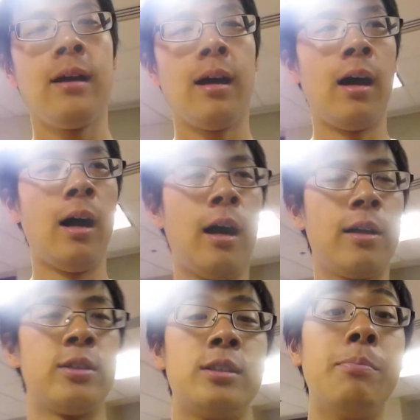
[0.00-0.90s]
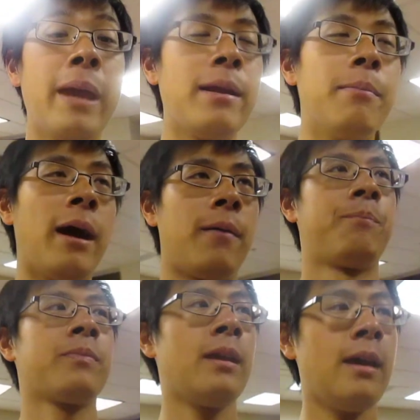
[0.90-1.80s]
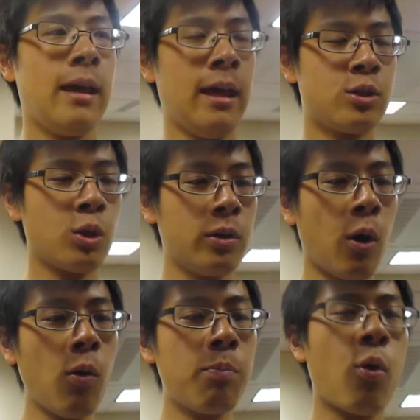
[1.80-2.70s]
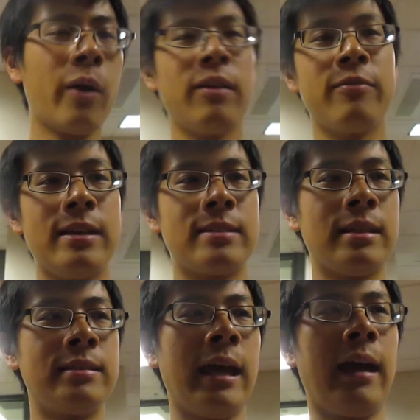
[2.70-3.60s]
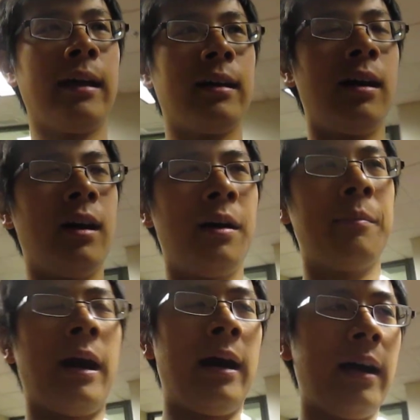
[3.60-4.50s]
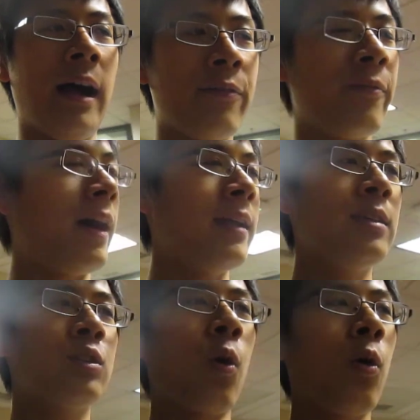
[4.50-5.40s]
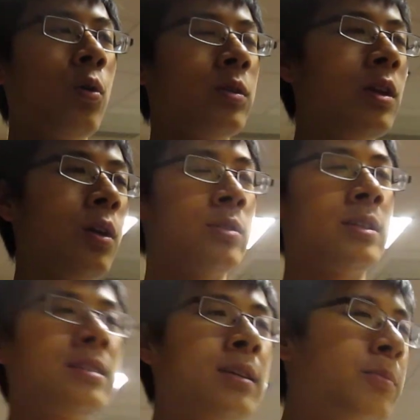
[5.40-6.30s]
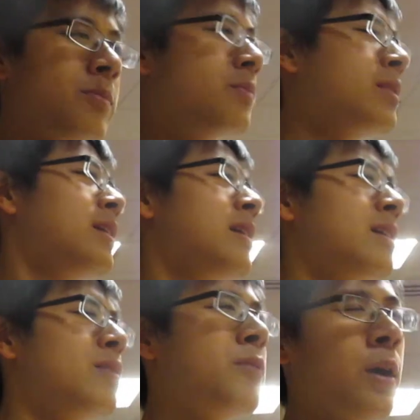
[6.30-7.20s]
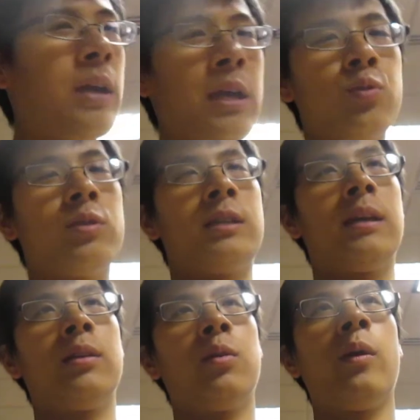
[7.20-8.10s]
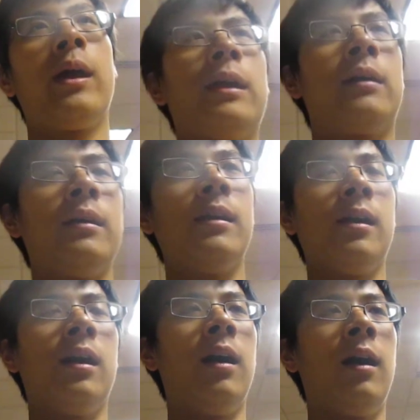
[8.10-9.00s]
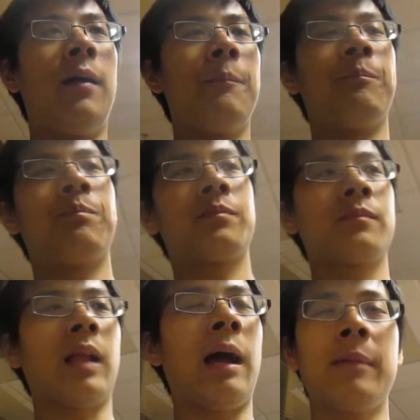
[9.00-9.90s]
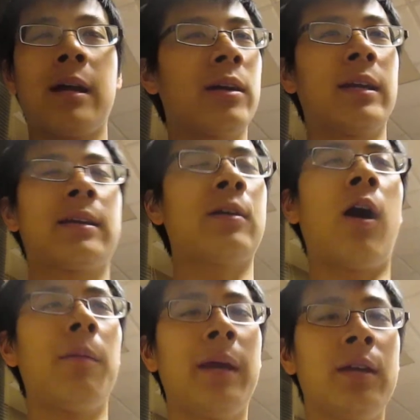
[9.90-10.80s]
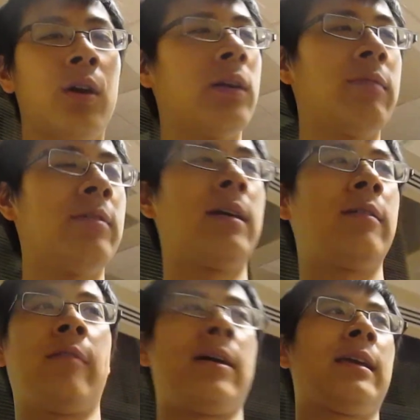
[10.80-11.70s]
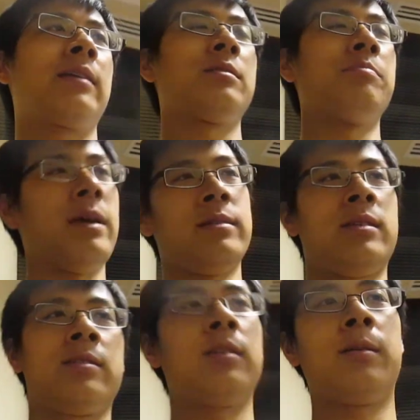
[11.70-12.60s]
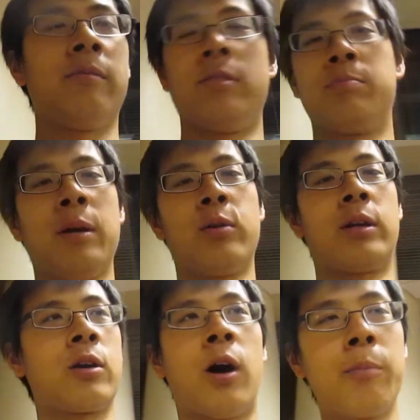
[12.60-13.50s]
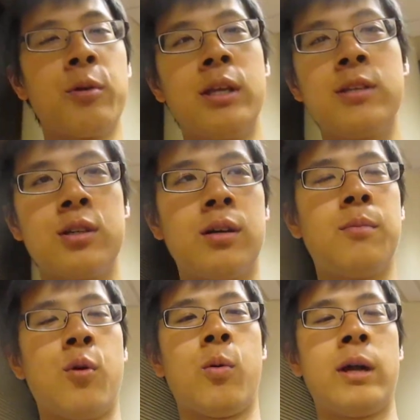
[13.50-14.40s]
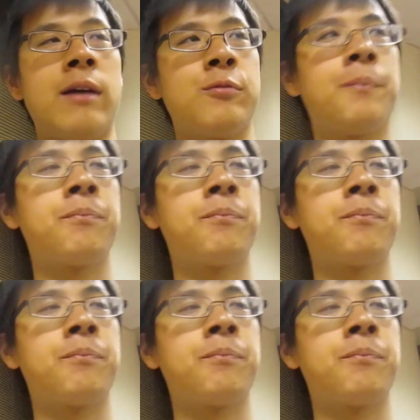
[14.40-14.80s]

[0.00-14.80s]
uh, to debate about. And so the whole point of this is that um, I find this whole you know system very interesting in a way. Um, I'm not going to comment on if, it, if, I think it's the best system, if it's better than communism or whatever,